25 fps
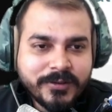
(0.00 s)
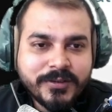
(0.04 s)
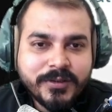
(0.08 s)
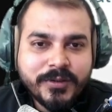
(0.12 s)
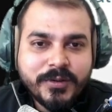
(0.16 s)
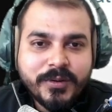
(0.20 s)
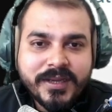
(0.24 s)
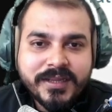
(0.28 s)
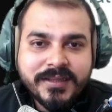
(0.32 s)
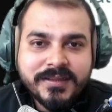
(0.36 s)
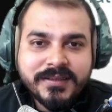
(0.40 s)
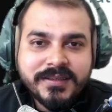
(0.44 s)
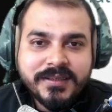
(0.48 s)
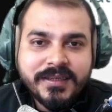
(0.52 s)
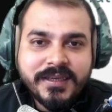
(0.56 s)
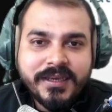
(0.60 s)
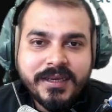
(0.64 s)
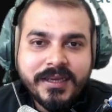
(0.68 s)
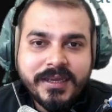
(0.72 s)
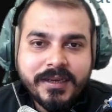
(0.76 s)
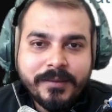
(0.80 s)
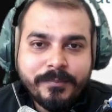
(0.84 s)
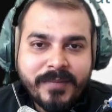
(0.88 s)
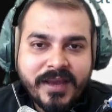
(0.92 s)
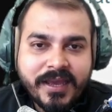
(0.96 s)
also you can
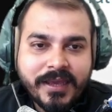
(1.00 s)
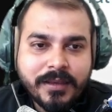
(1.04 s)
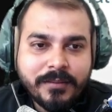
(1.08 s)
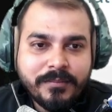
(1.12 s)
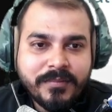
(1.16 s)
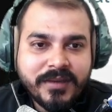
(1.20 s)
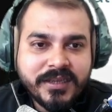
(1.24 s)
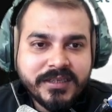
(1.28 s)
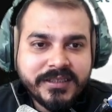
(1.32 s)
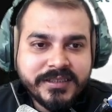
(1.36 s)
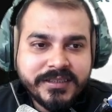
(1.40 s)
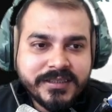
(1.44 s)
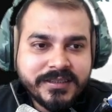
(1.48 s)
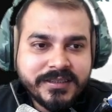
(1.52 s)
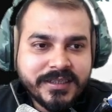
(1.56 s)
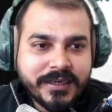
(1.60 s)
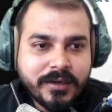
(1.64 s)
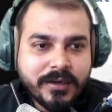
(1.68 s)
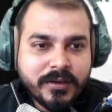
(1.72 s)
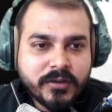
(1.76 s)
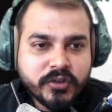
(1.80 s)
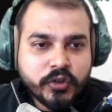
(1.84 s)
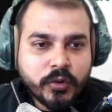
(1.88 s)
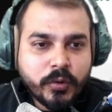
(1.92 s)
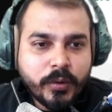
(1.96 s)
see in my images, it
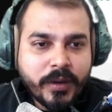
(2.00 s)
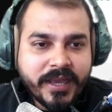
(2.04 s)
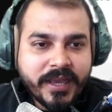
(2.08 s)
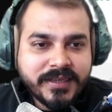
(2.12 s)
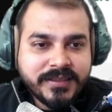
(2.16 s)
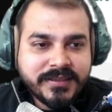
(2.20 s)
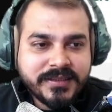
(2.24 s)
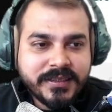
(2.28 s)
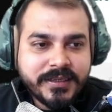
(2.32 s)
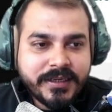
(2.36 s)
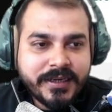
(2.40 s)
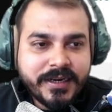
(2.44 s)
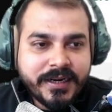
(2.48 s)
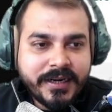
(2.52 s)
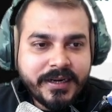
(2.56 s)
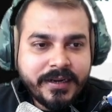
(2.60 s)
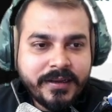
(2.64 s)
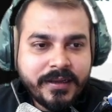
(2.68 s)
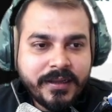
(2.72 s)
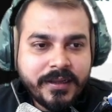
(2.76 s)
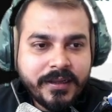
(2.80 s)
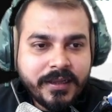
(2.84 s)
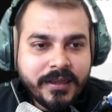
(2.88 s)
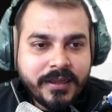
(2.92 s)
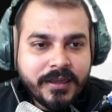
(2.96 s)
will show
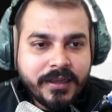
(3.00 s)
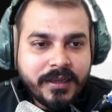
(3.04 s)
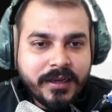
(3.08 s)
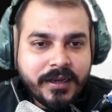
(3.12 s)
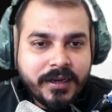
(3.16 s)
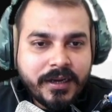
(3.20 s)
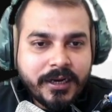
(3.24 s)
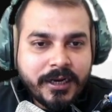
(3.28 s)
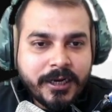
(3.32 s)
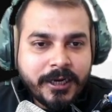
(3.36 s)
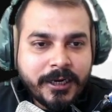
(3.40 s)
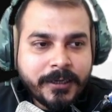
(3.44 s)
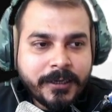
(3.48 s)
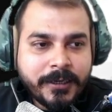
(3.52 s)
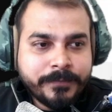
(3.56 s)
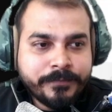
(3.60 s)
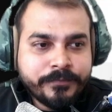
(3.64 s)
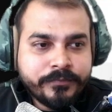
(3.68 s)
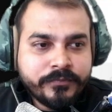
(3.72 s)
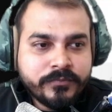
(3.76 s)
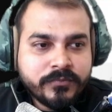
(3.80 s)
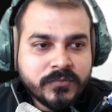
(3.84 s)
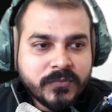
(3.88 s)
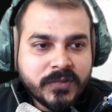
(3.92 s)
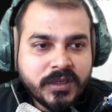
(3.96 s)
exited.
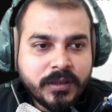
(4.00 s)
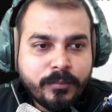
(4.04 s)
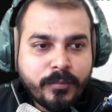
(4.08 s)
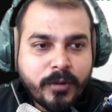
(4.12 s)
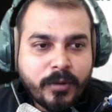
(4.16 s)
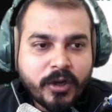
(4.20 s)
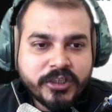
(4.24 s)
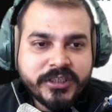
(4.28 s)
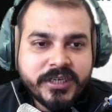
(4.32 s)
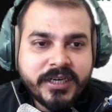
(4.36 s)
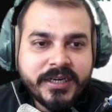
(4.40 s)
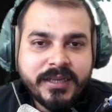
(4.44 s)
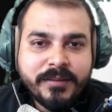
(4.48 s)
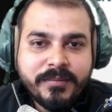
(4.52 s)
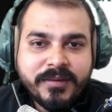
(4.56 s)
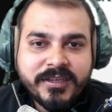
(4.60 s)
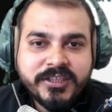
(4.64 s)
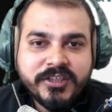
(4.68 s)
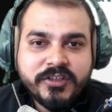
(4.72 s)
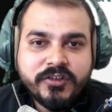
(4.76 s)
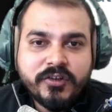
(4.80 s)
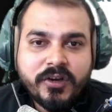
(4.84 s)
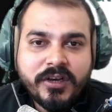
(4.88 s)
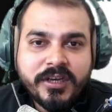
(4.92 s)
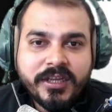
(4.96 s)
Boston
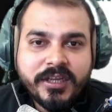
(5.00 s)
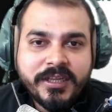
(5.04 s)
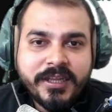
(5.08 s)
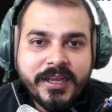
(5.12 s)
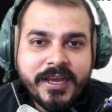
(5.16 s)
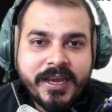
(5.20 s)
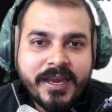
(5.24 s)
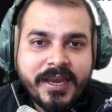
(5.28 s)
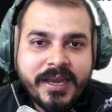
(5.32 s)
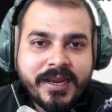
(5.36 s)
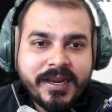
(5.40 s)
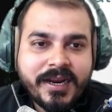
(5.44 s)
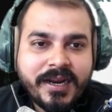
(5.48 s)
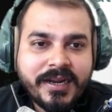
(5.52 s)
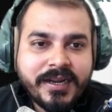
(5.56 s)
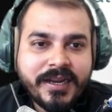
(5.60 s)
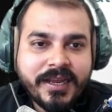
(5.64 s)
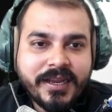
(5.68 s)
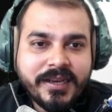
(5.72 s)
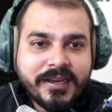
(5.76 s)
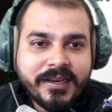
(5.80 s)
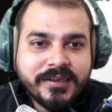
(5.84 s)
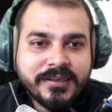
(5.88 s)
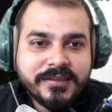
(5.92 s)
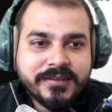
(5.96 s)
image is only there.
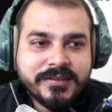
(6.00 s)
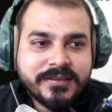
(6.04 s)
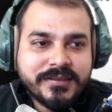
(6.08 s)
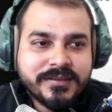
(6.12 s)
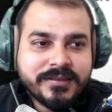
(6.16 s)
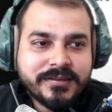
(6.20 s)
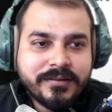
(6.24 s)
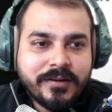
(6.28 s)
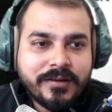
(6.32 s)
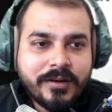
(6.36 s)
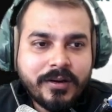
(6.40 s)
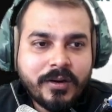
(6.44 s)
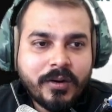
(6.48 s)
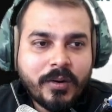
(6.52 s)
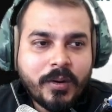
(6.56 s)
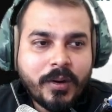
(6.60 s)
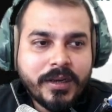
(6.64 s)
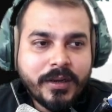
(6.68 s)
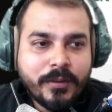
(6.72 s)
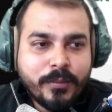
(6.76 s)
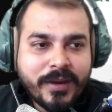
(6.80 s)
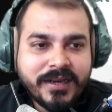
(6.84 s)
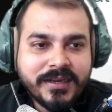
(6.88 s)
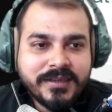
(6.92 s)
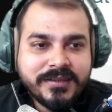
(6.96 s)
Container is
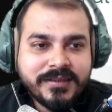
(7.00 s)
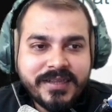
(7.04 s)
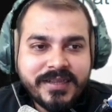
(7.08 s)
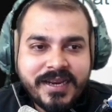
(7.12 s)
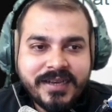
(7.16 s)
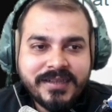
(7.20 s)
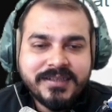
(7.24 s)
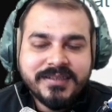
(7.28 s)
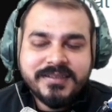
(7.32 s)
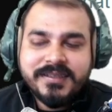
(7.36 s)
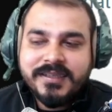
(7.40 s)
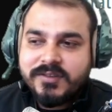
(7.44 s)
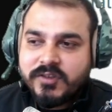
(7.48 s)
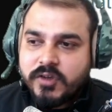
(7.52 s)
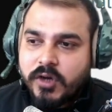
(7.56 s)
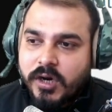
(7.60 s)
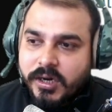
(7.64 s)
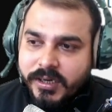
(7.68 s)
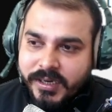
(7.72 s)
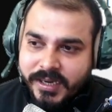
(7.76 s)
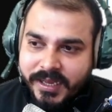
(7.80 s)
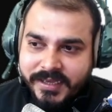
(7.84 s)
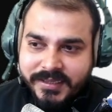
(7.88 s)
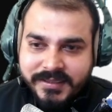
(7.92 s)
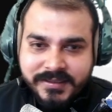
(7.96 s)
only one is there and this has
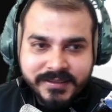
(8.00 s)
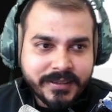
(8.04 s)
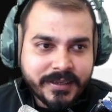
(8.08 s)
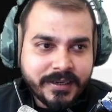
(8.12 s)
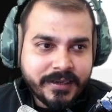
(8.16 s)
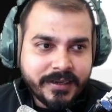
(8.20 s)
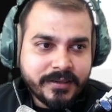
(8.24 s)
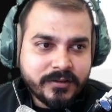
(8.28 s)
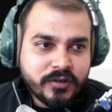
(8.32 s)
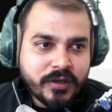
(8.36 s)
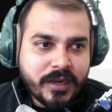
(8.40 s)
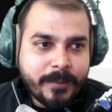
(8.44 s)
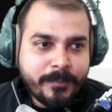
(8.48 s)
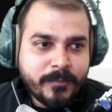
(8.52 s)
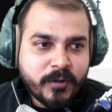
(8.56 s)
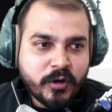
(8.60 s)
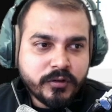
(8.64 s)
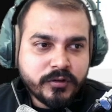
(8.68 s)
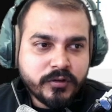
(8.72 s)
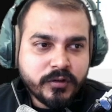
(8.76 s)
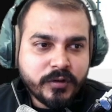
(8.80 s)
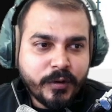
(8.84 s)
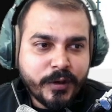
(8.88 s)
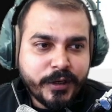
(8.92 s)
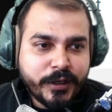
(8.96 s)
got exited. So I'm
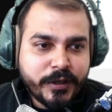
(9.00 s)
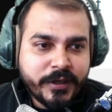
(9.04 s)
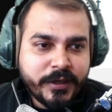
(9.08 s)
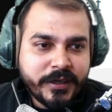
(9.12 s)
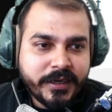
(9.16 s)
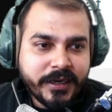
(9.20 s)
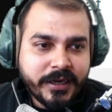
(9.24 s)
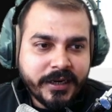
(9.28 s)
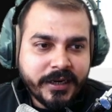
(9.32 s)
also going to